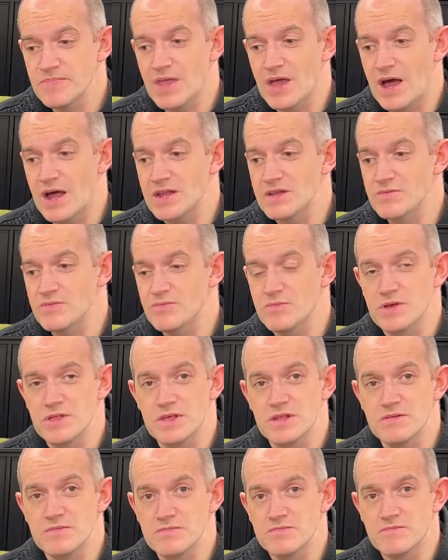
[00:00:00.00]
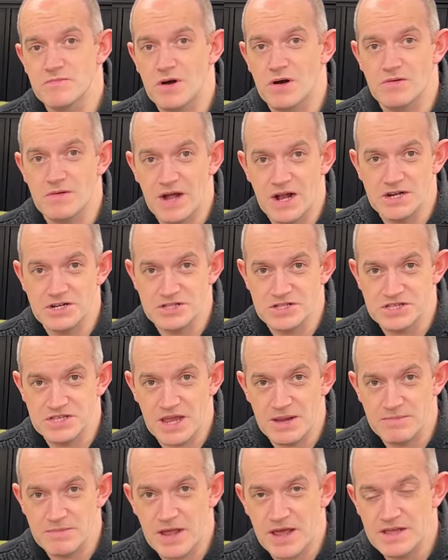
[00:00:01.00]
and within, well, actually the
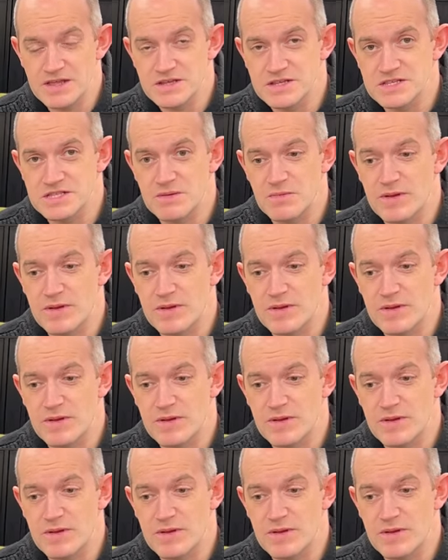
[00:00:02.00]
same day as them